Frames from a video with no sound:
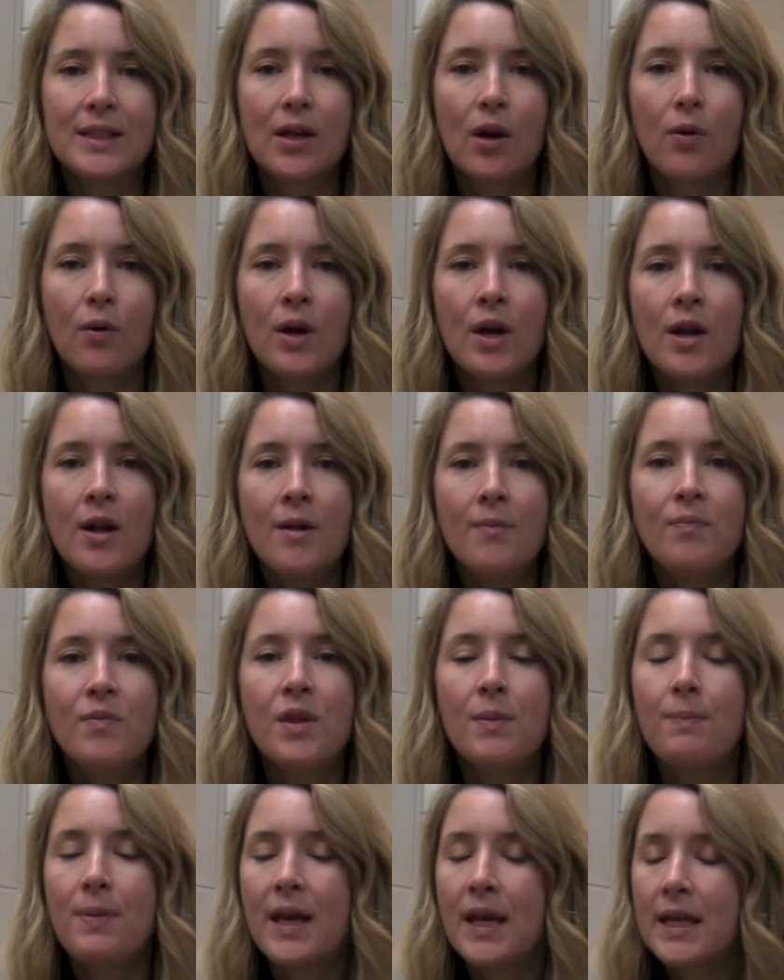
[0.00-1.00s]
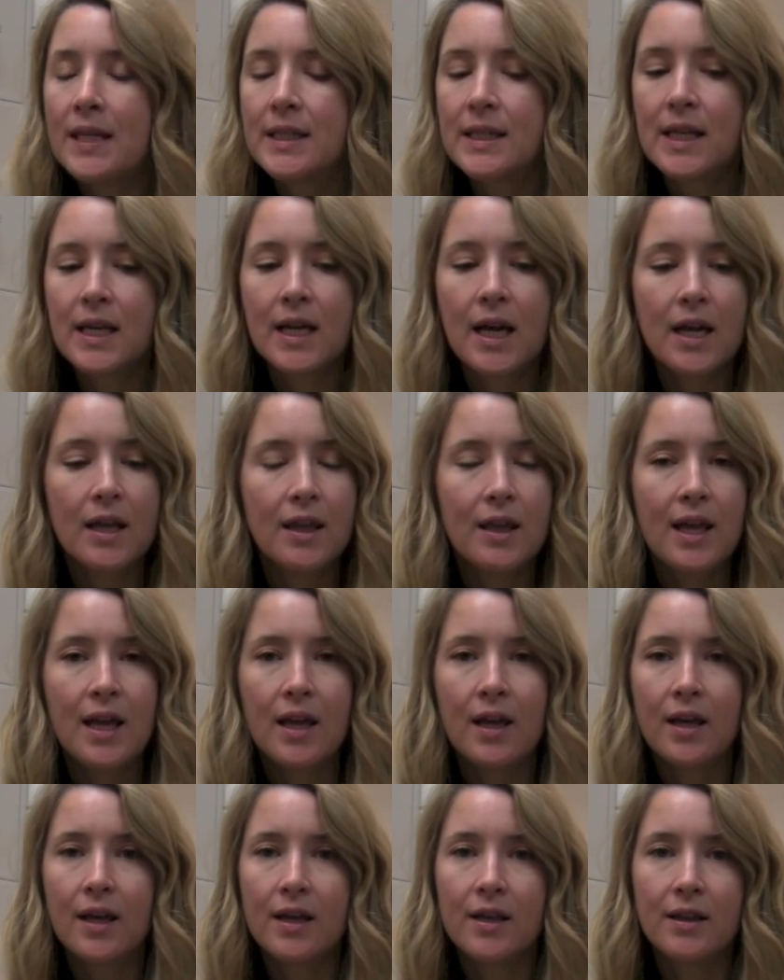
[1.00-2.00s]
So the biggest thing I
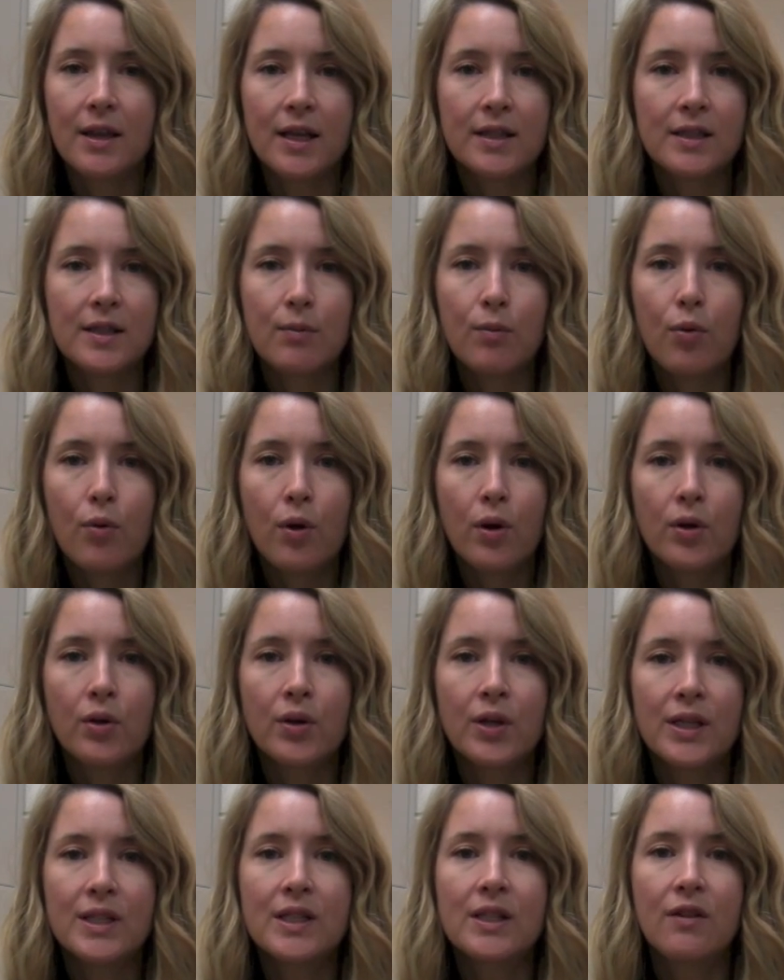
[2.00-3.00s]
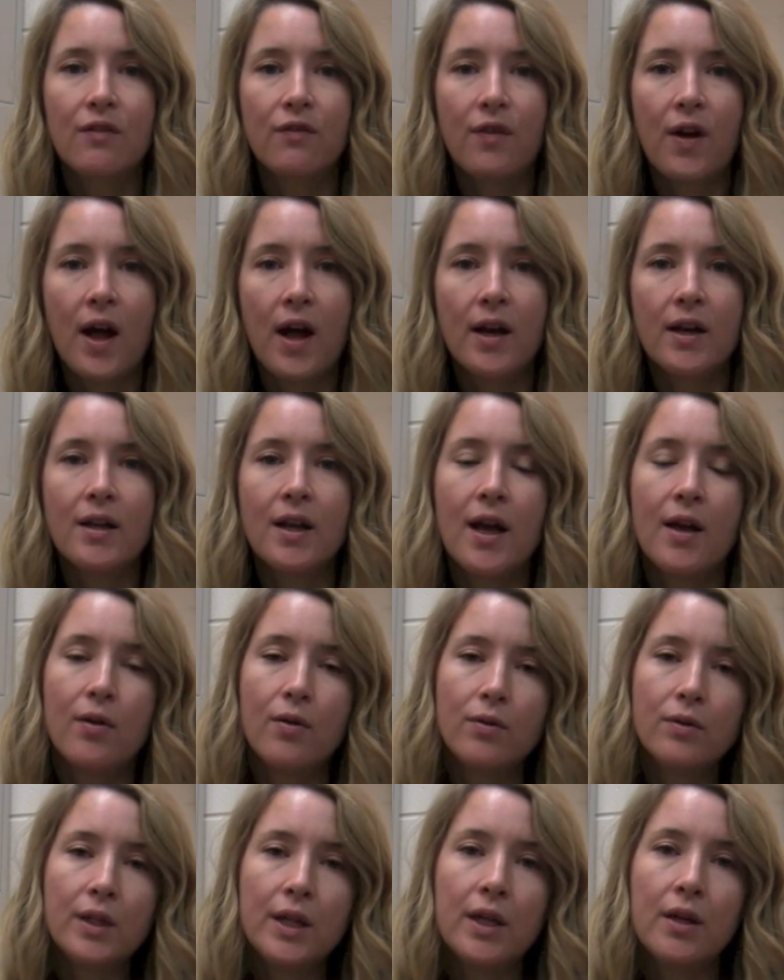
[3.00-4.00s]
think that's important is to find not
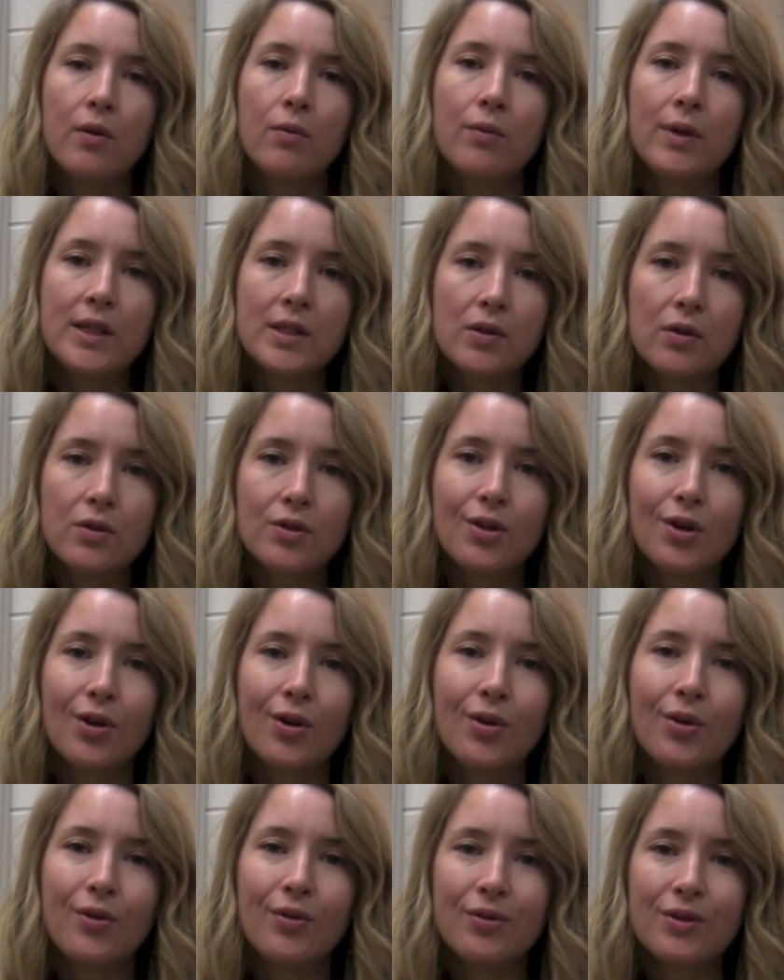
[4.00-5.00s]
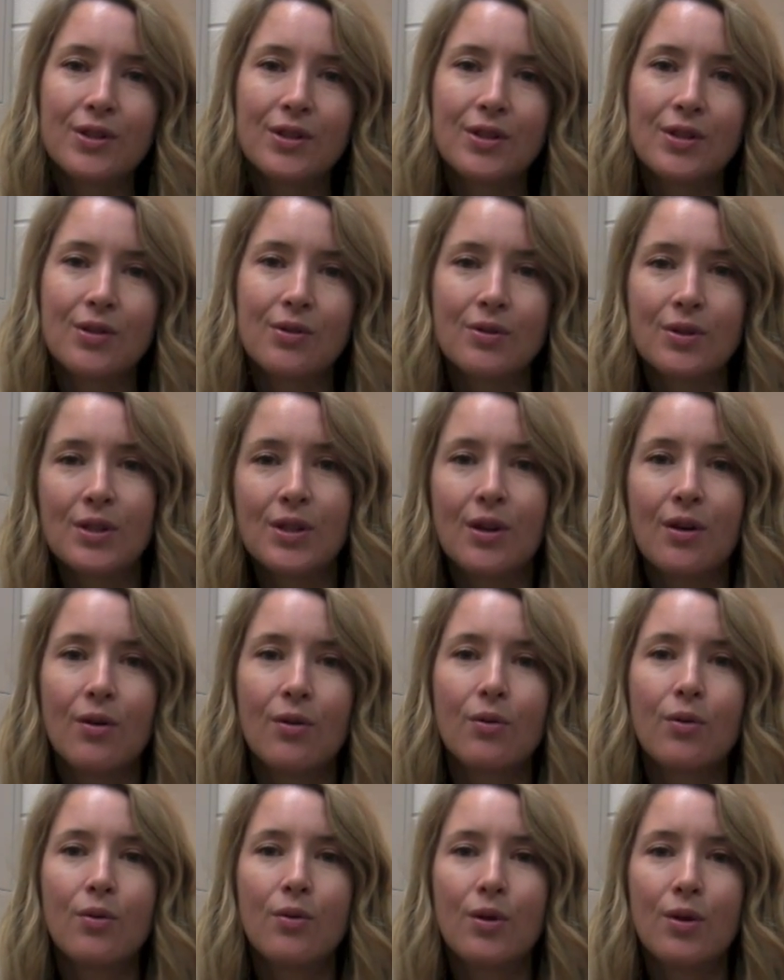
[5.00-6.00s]
only a researcher who suits
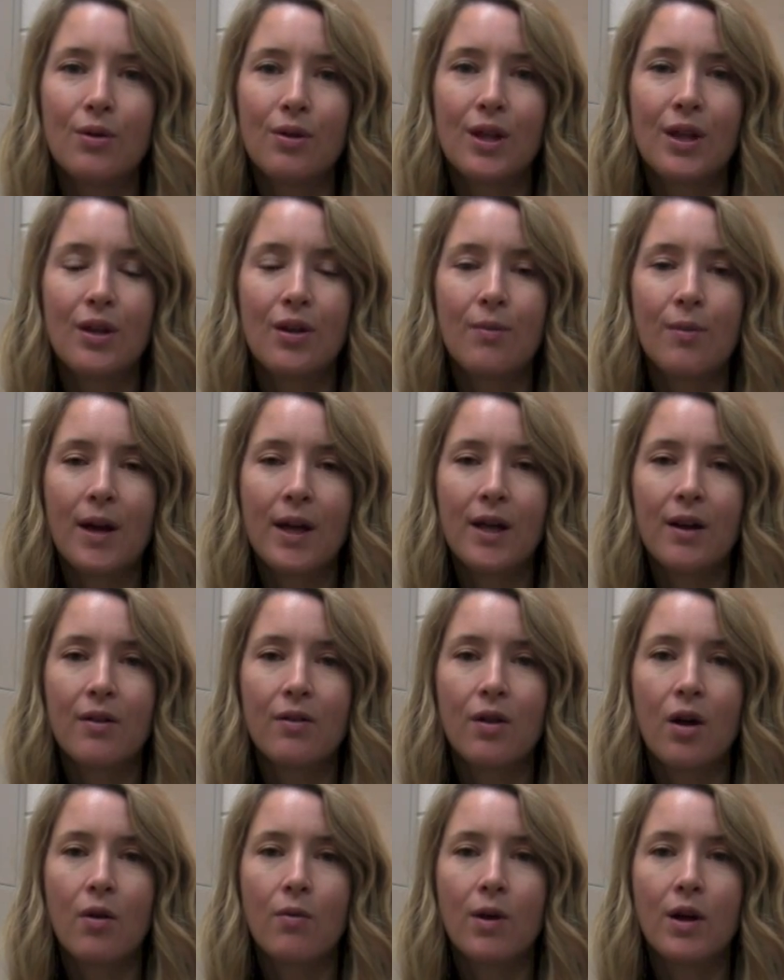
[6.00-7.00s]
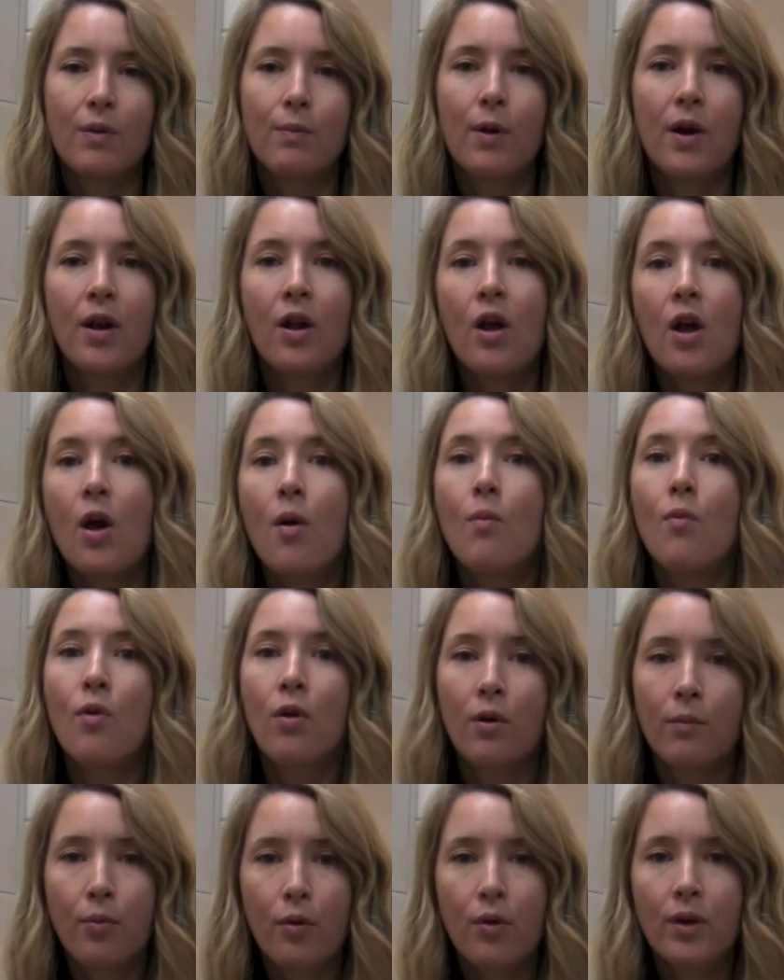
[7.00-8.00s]
you, who you think you might get along with, but
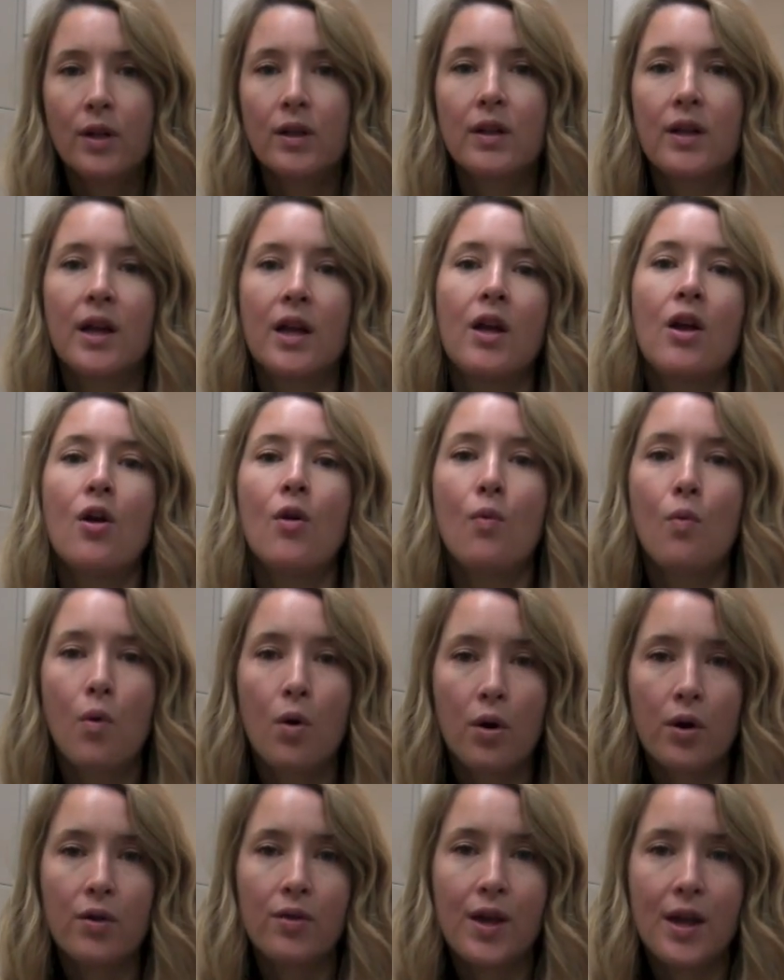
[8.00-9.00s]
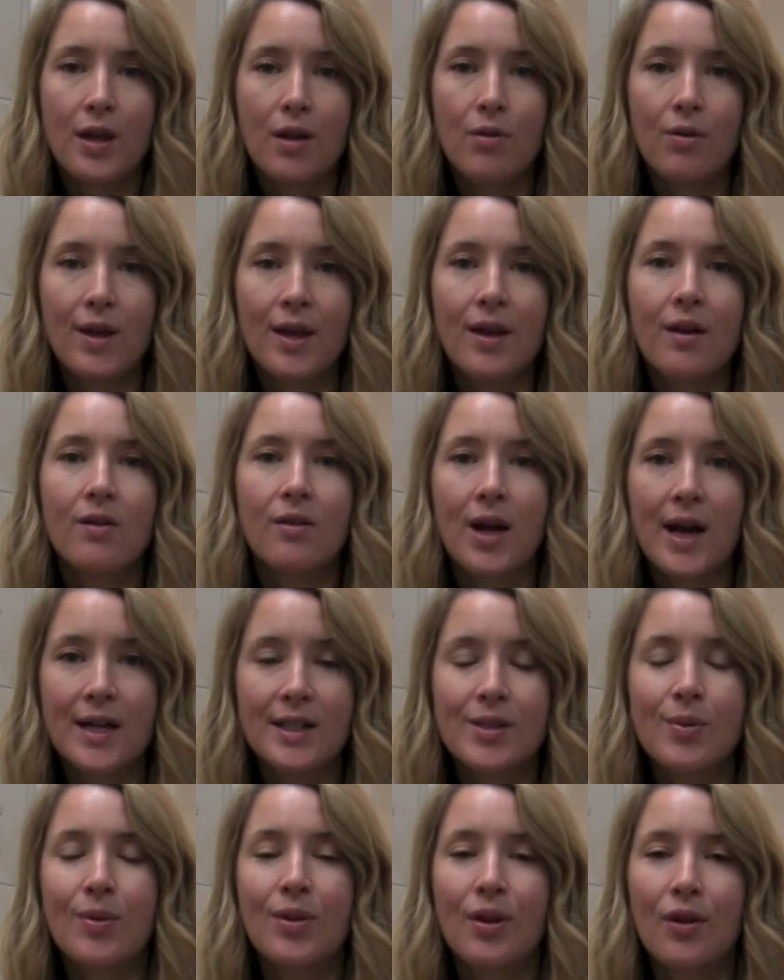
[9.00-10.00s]
more importantly, work that you think
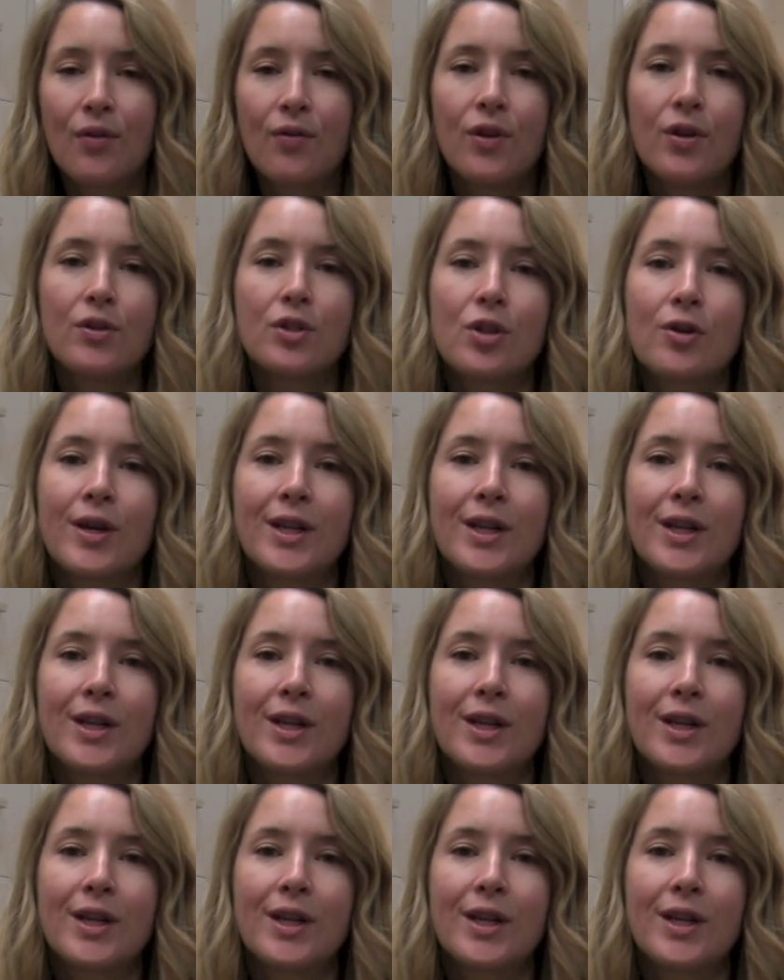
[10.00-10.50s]
aligns with your future